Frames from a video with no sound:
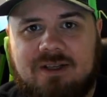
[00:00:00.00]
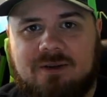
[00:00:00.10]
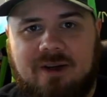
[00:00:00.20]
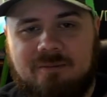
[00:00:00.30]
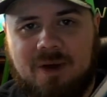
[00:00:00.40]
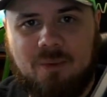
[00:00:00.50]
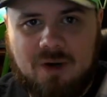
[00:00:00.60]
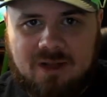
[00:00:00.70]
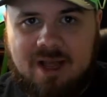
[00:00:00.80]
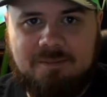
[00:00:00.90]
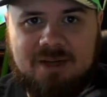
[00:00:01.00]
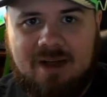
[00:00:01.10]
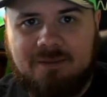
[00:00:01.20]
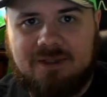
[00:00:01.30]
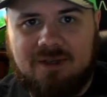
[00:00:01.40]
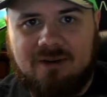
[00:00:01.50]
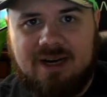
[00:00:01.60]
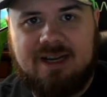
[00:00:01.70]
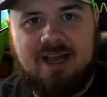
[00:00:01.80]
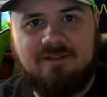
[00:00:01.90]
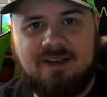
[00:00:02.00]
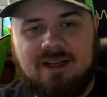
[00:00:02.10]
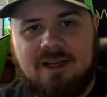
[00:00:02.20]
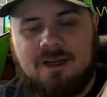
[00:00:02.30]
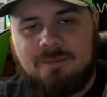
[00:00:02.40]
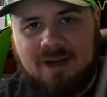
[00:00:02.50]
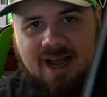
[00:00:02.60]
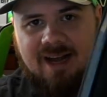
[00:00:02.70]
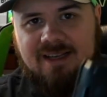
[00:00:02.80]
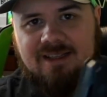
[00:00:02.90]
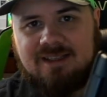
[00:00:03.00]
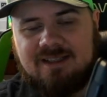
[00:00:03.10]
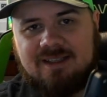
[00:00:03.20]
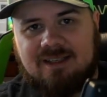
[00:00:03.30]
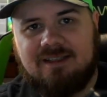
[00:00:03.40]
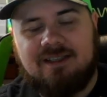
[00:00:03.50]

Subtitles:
So I have my work laptop that's already heavy, but adding this in,